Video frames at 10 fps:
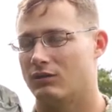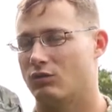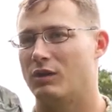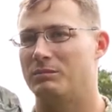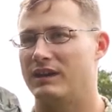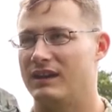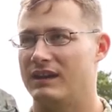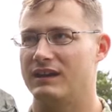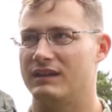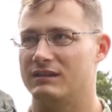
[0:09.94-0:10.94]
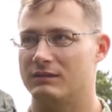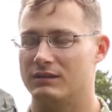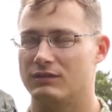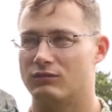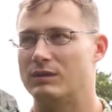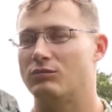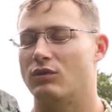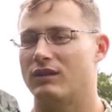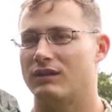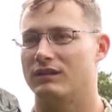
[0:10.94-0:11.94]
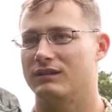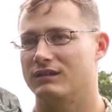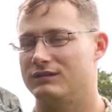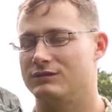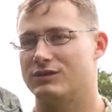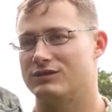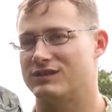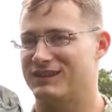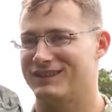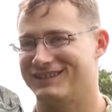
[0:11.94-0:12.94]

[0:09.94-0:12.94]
Grew up in Greenbrook, New Jersey.